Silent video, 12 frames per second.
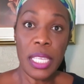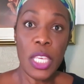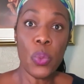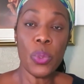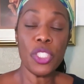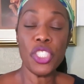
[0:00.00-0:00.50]

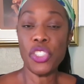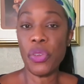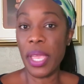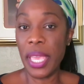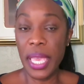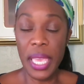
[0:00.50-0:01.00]
He would
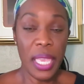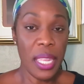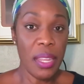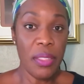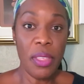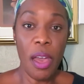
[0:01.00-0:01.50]

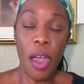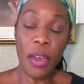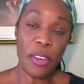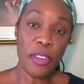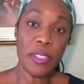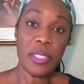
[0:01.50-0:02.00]
train the
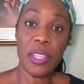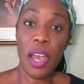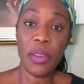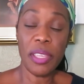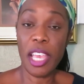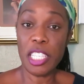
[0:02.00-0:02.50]
auditors on
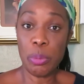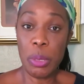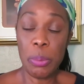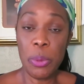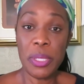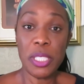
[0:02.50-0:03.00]
how to catch
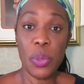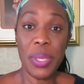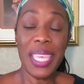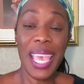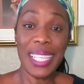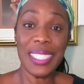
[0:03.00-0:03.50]
people, and so
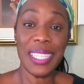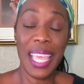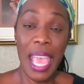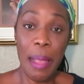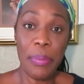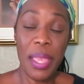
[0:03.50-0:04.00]
he has an
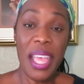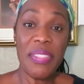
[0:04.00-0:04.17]
app